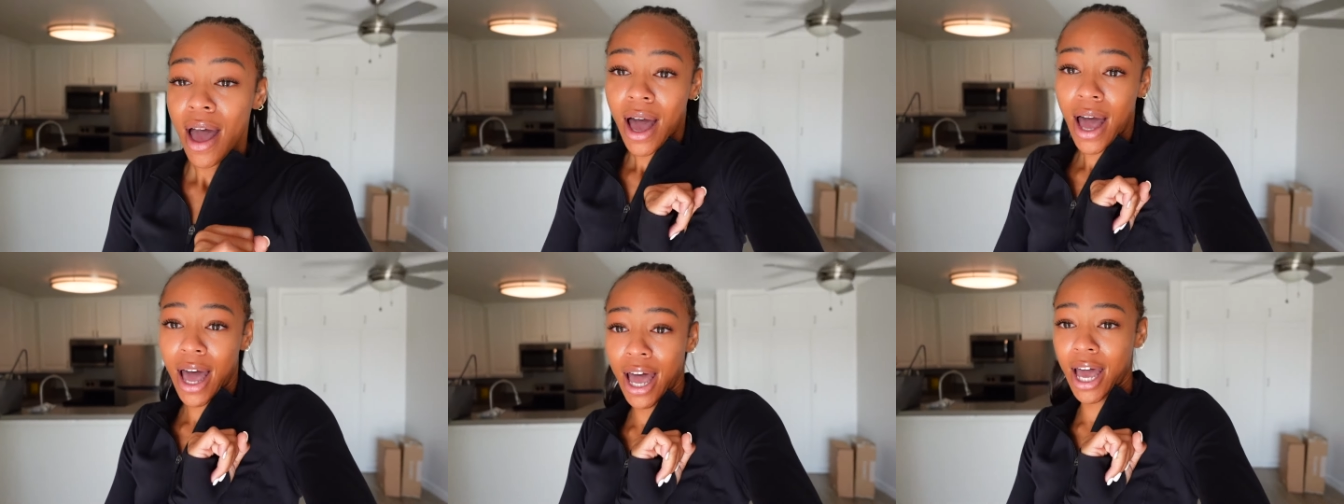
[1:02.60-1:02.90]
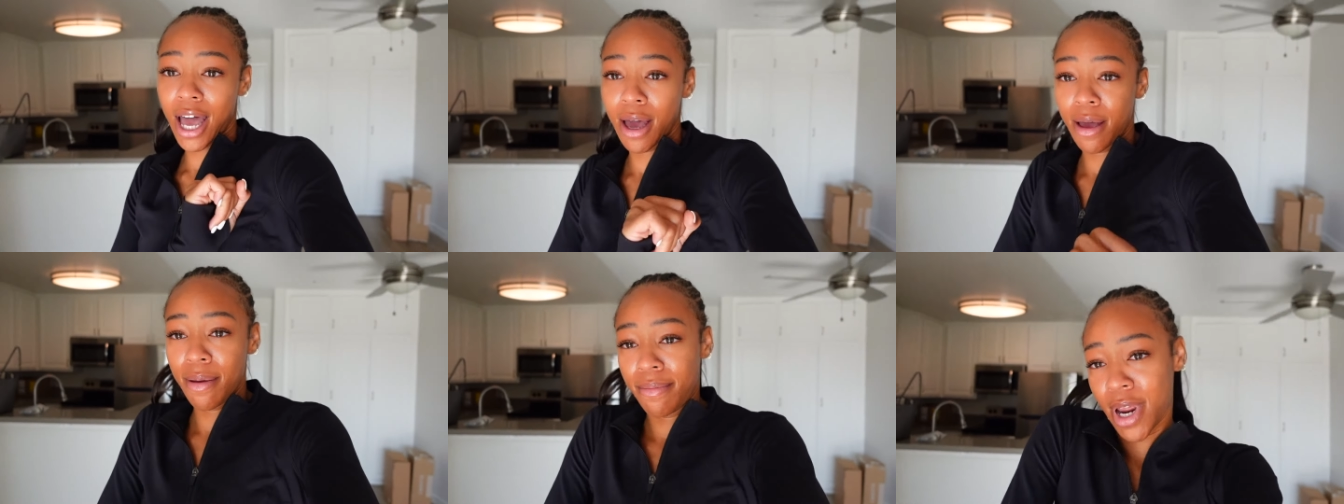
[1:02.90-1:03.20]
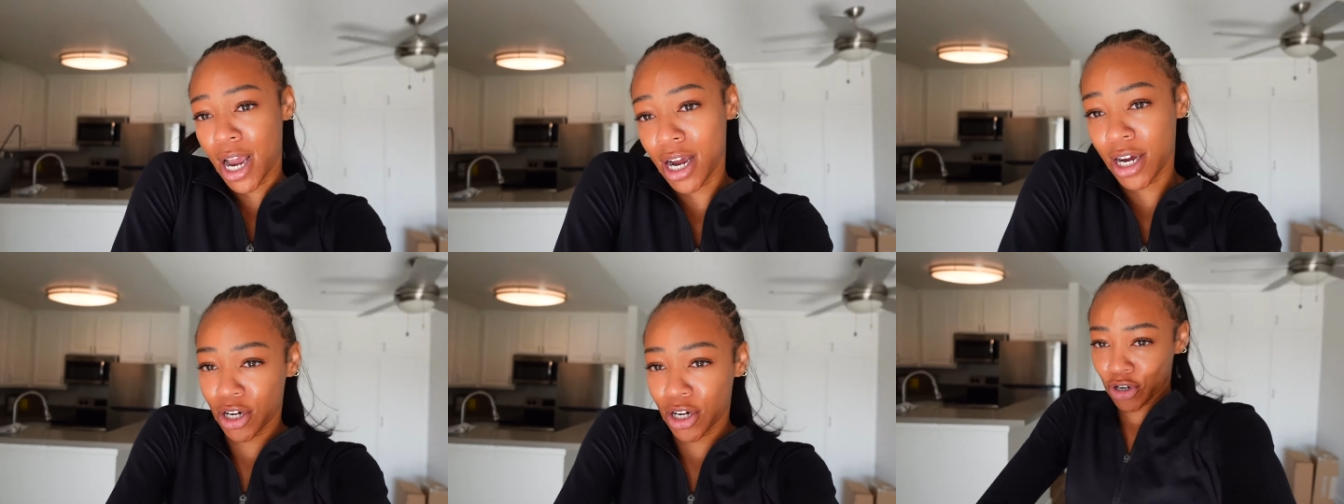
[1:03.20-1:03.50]
I'm
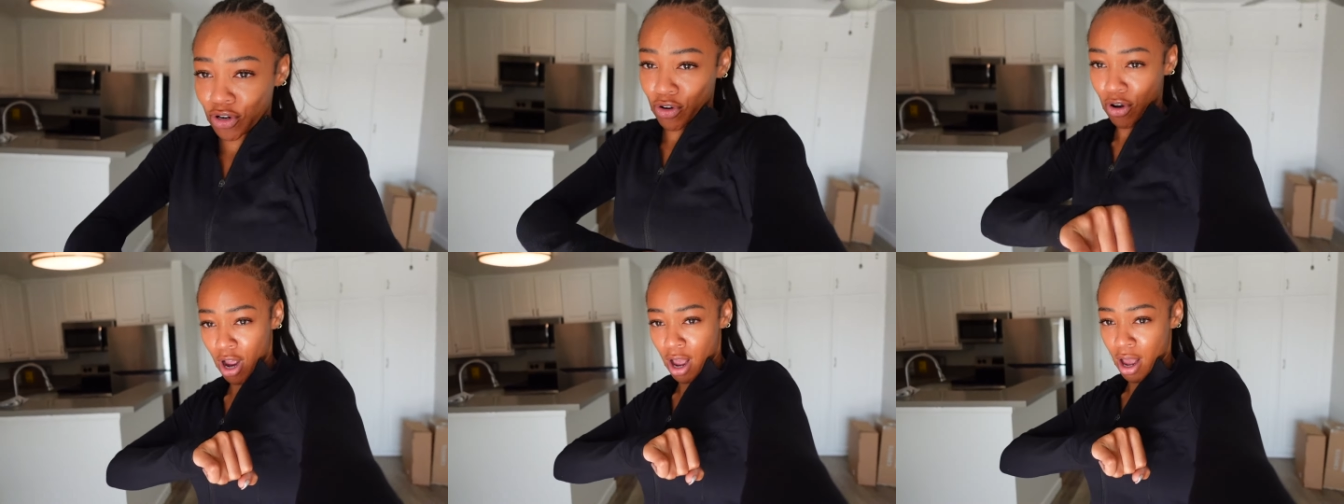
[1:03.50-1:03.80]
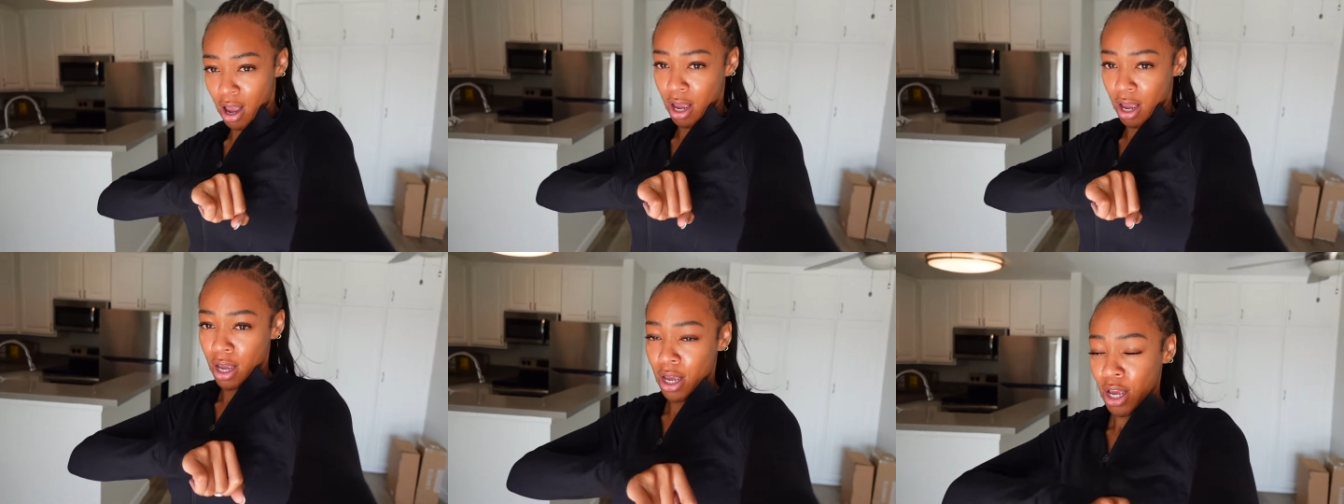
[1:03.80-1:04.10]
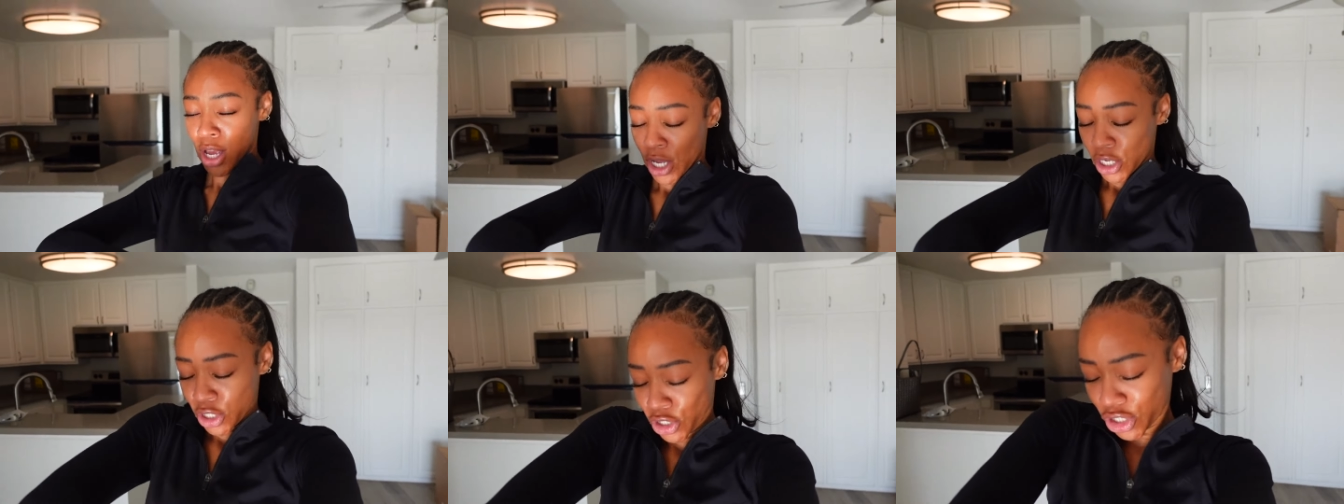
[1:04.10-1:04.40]
not gonna cry.
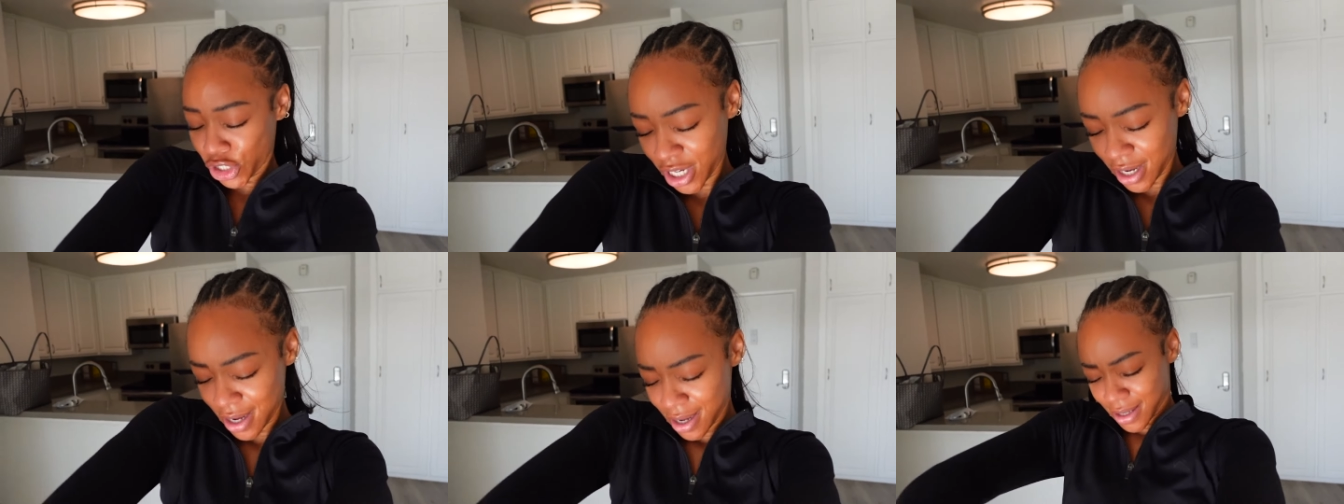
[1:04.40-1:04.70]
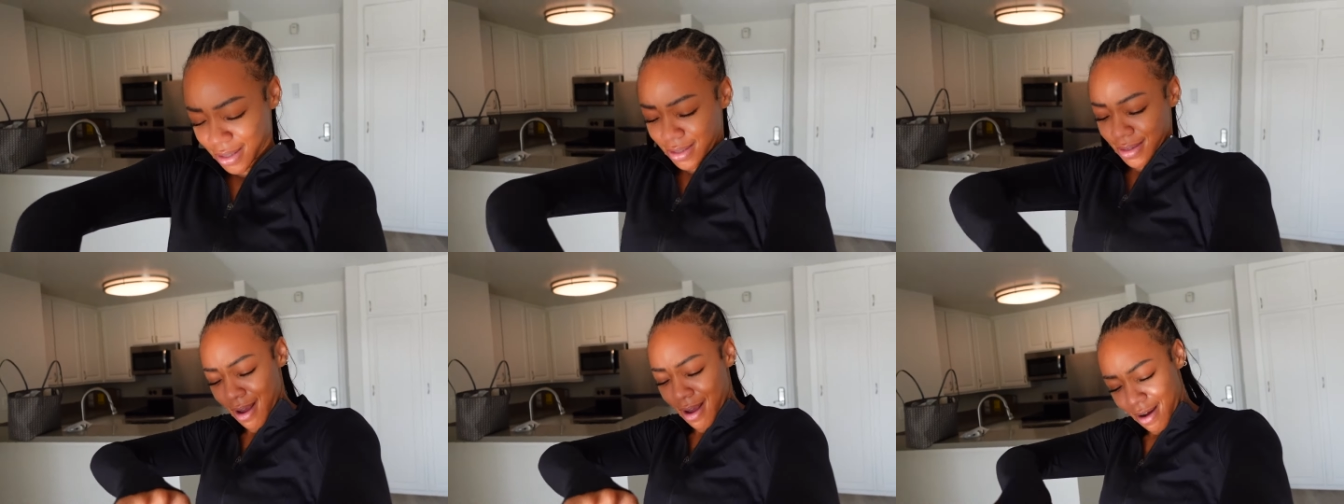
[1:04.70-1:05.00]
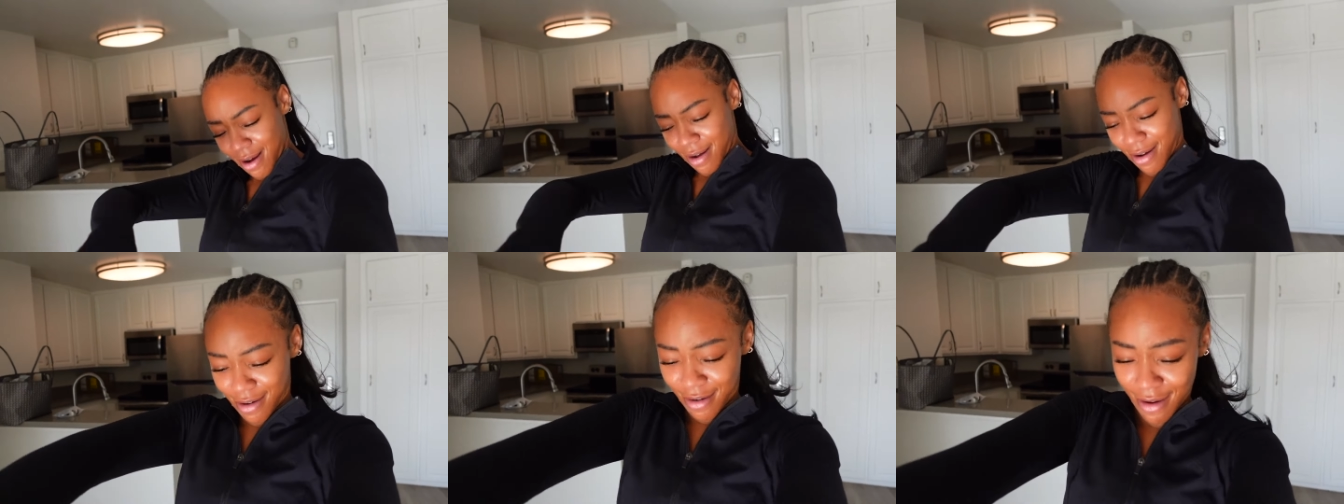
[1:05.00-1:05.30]
She is not
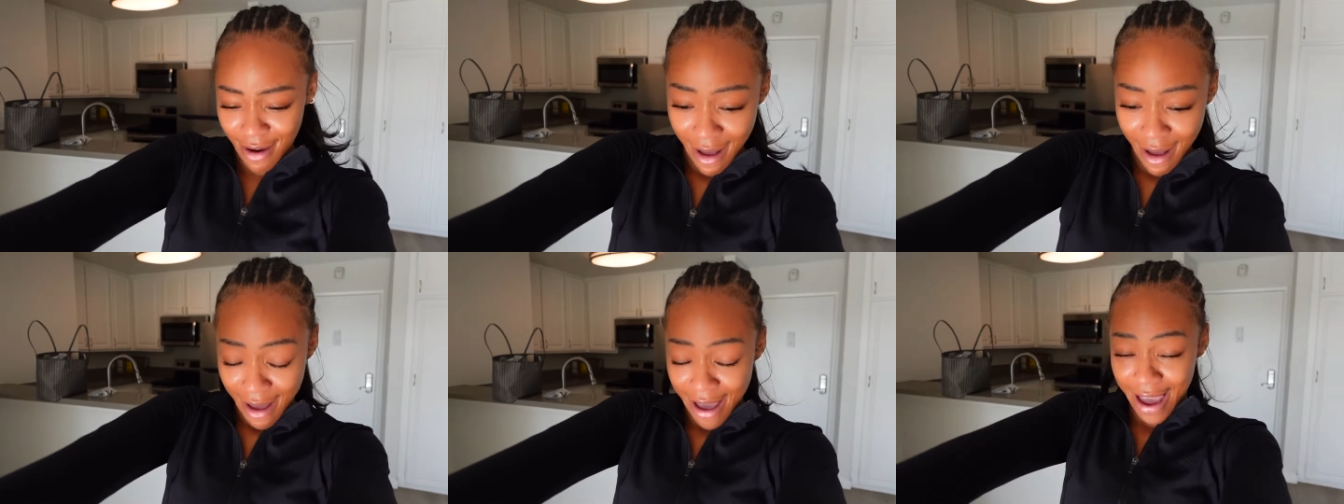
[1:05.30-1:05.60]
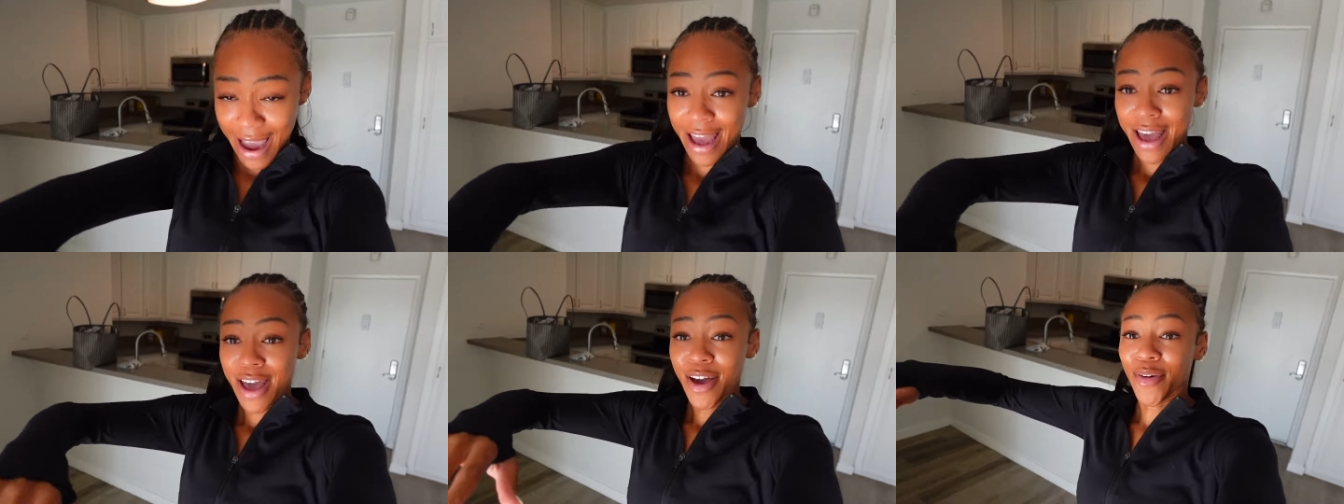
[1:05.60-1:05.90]
gonna cry.